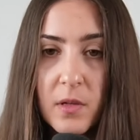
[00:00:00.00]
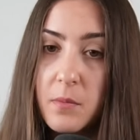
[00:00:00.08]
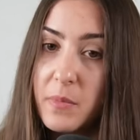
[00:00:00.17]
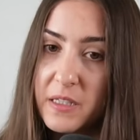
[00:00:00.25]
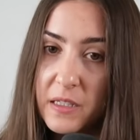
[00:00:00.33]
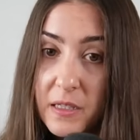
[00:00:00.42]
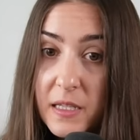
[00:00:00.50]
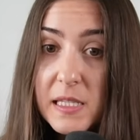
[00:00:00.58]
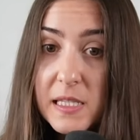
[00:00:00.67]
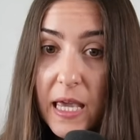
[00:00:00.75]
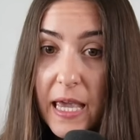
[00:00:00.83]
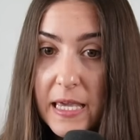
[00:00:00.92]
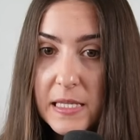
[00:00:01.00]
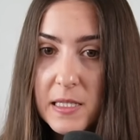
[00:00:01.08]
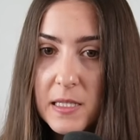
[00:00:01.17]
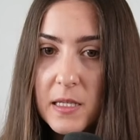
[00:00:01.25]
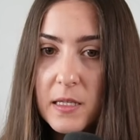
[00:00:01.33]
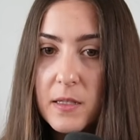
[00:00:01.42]
But in this
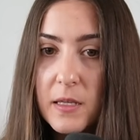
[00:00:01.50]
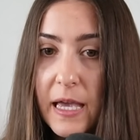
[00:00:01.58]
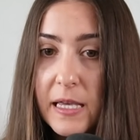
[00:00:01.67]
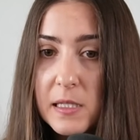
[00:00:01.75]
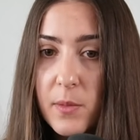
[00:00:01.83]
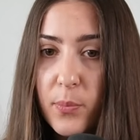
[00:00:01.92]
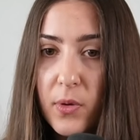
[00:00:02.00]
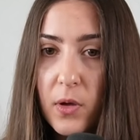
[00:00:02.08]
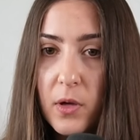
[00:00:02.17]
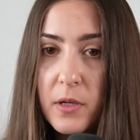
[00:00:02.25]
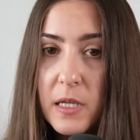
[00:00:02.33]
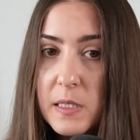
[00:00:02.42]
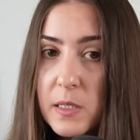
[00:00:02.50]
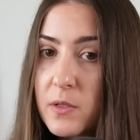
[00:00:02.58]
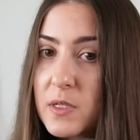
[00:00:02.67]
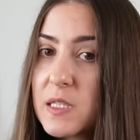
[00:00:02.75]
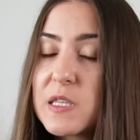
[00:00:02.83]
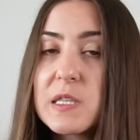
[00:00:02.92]
case, as the pawn is on
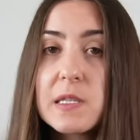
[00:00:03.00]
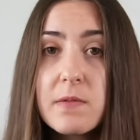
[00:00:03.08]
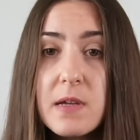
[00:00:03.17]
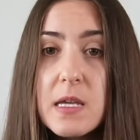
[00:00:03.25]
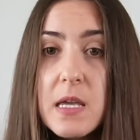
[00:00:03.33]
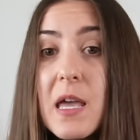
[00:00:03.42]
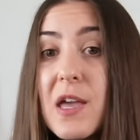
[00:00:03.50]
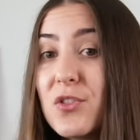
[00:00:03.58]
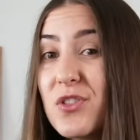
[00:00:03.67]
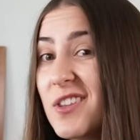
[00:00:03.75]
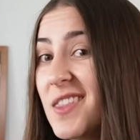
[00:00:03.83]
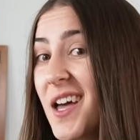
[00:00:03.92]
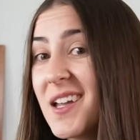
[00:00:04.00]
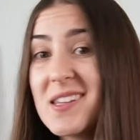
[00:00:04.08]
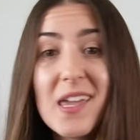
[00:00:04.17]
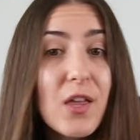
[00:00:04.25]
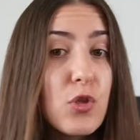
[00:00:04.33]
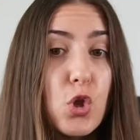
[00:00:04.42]
c3, the knight
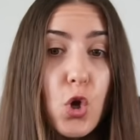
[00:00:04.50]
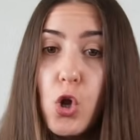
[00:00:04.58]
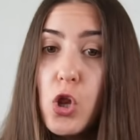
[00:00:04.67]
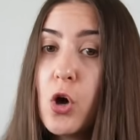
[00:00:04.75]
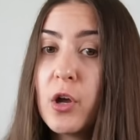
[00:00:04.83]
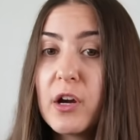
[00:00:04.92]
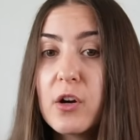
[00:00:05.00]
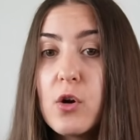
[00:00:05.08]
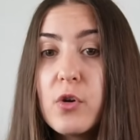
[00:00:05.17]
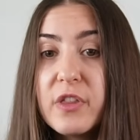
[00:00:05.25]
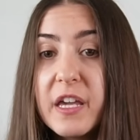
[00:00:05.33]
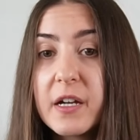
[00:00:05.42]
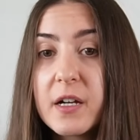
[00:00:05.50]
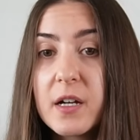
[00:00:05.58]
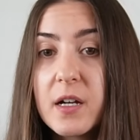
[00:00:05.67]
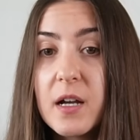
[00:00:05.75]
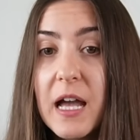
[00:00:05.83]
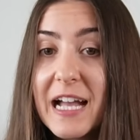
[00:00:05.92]
can no longer go
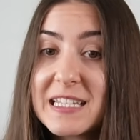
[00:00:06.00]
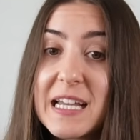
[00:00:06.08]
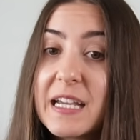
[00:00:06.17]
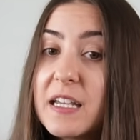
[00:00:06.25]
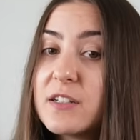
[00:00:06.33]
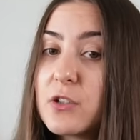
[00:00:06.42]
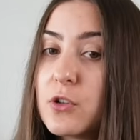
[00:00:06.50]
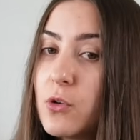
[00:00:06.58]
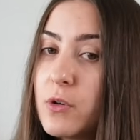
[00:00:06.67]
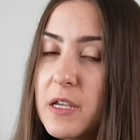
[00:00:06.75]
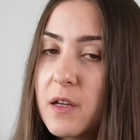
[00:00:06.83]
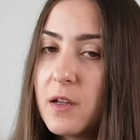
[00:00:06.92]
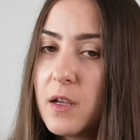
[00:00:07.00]
there, attacking the queen.